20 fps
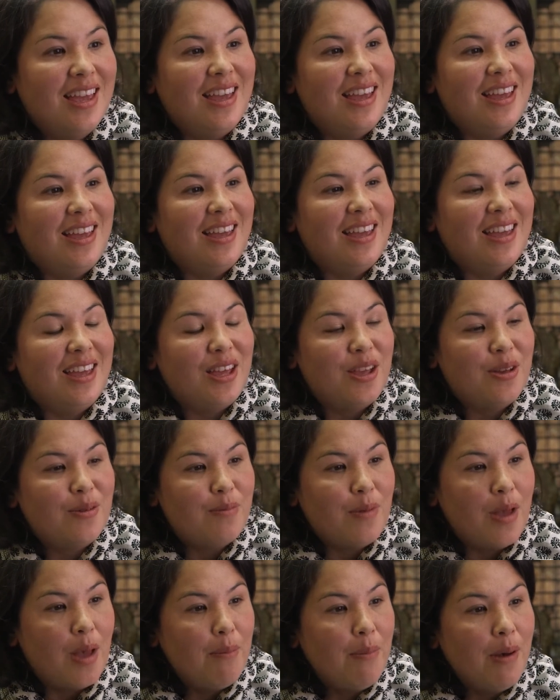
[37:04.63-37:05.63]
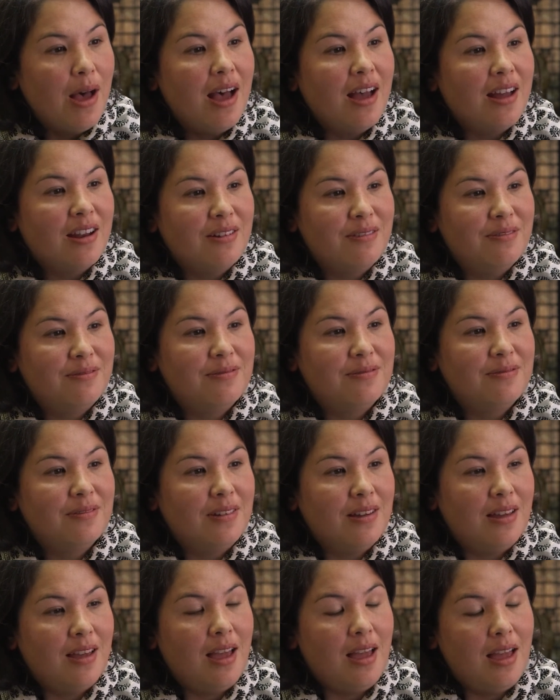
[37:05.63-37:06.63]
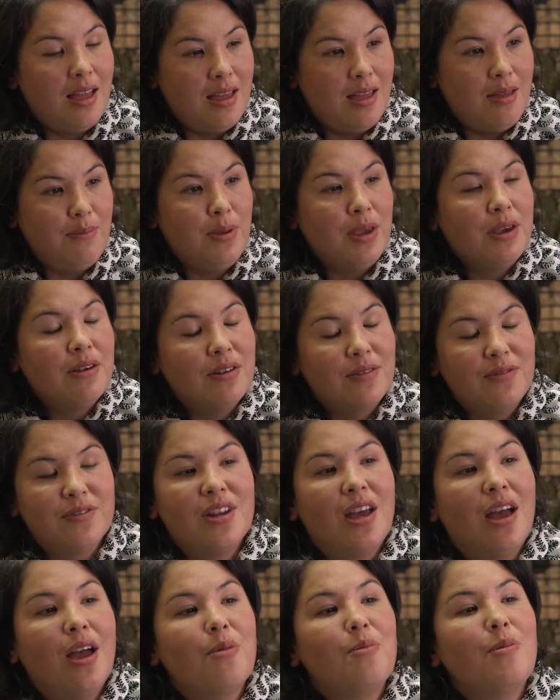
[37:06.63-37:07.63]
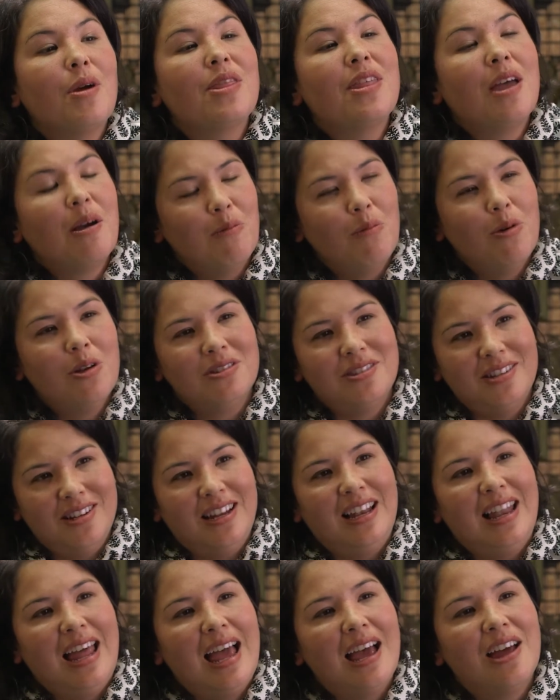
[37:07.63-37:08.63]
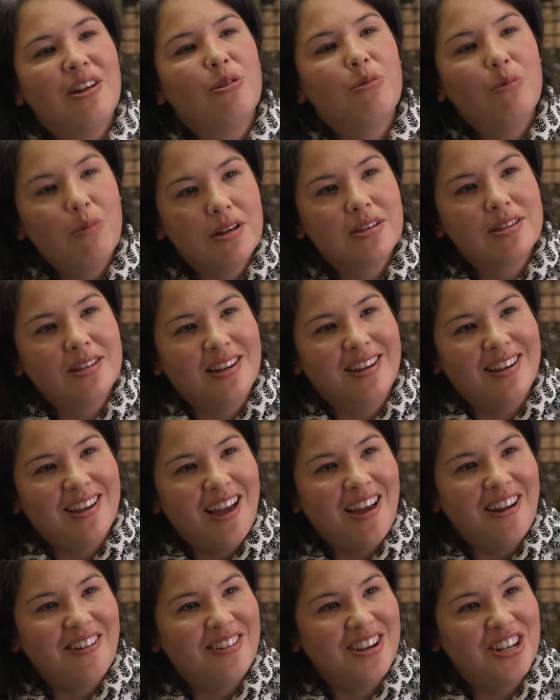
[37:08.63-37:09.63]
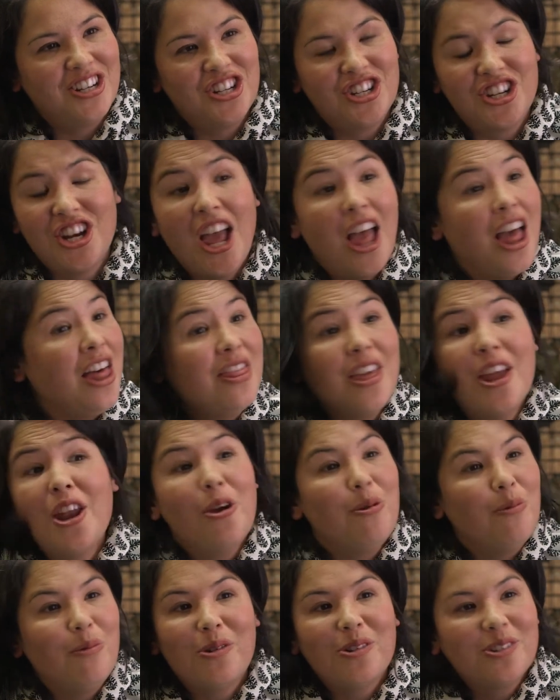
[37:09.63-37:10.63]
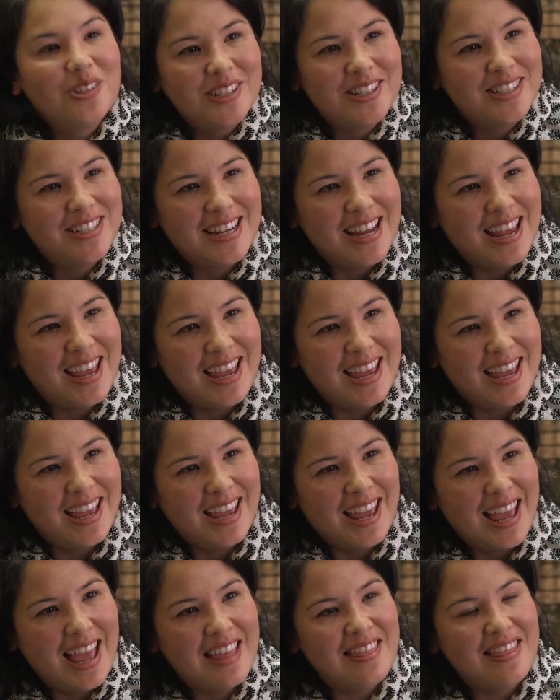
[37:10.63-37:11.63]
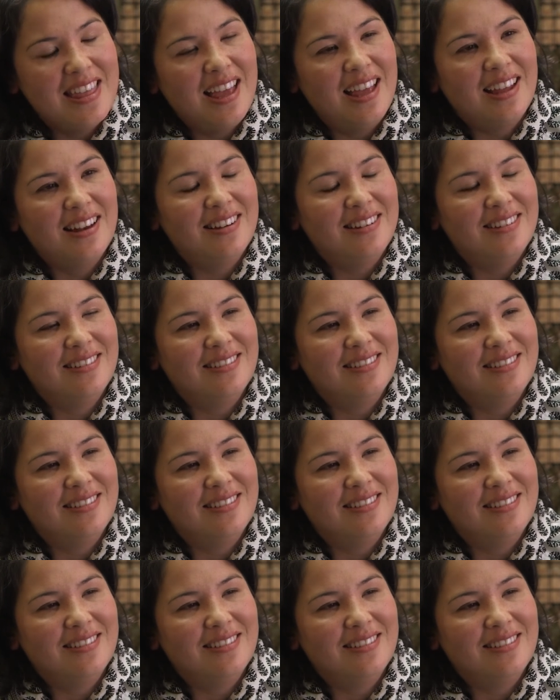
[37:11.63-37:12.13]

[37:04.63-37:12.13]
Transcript: a part of a period of time where that wasn't allowed or wasn't encouraged, they don't want to share, and that